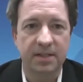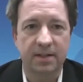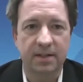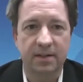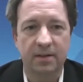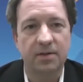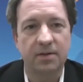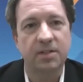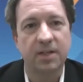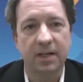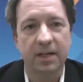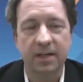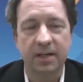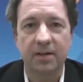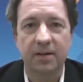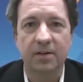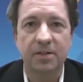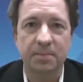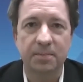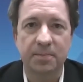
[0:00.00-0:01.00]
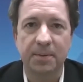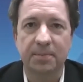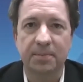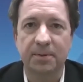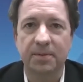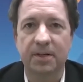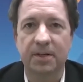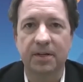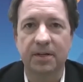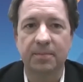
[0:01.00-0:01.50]
that are psychedelics that people
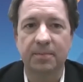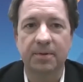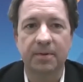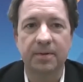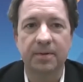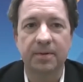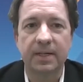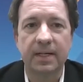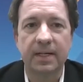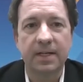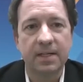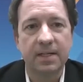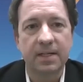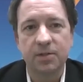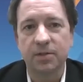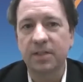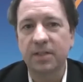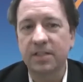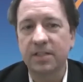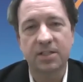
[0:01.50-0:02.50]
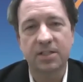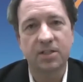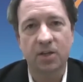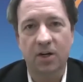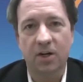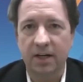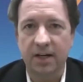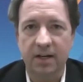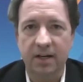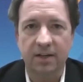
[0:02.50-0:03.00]
talk about. So this is
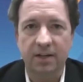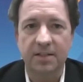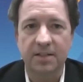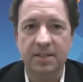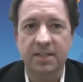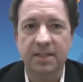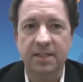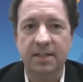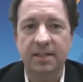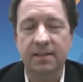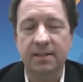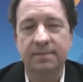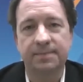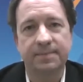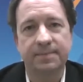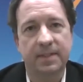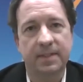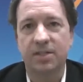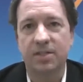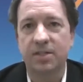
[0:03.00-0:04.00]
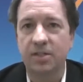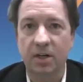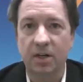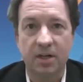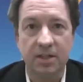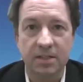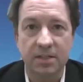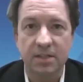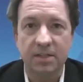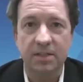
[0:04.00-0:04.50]
not LSD. This is
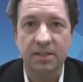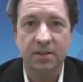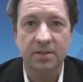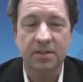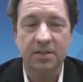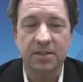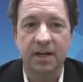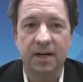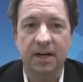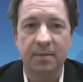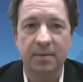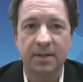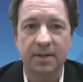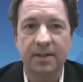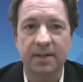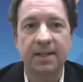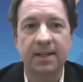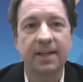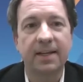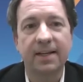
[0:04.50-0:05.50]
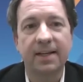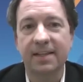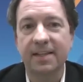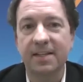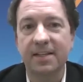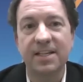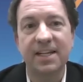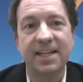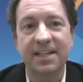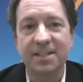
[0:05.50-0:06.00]
not psilocybin.
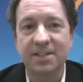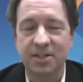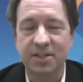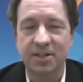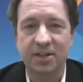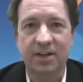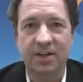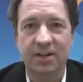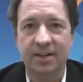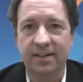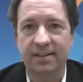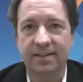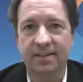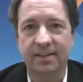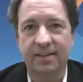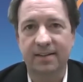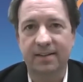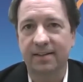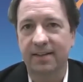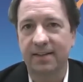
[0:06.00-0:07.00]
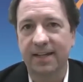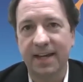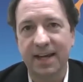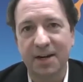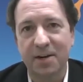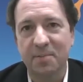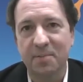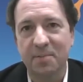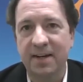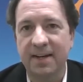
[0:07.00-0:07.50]
This is not uh,
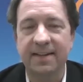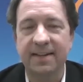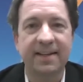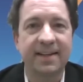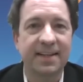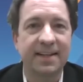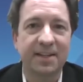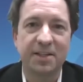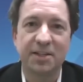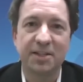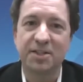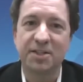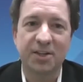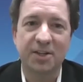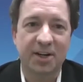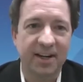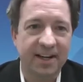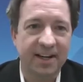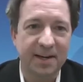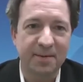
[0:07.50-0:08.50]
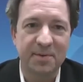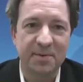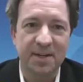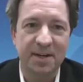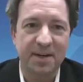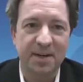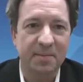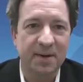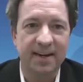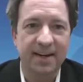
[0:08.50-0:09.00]
ketamine. This is not
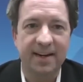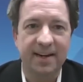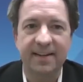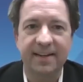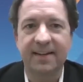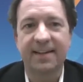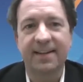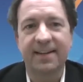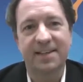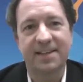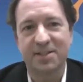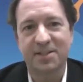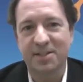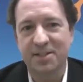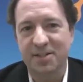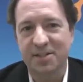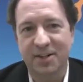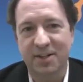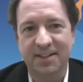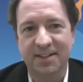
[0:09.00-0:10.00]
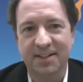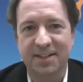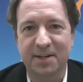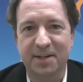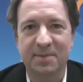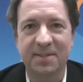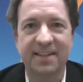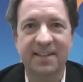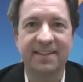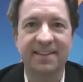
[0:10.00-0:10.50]
MDMA. This is not
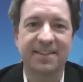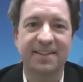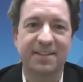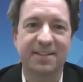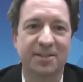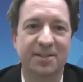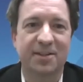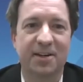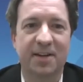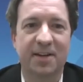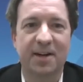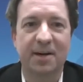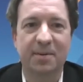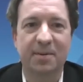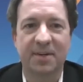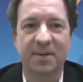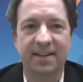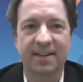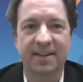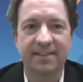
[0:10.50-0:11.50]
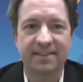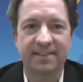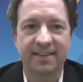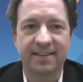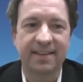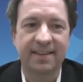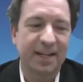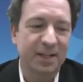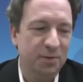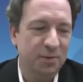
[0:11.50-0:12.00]
DMT. This is not ibogaine.
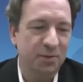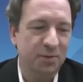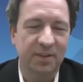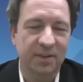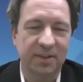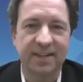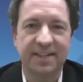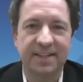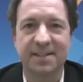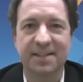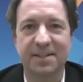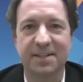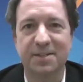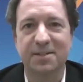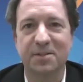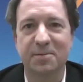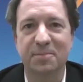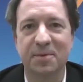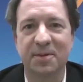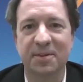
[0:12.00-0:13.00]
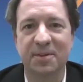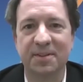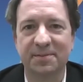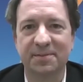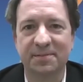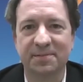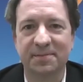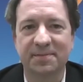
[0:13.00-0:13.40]
And that's what really excites us about it.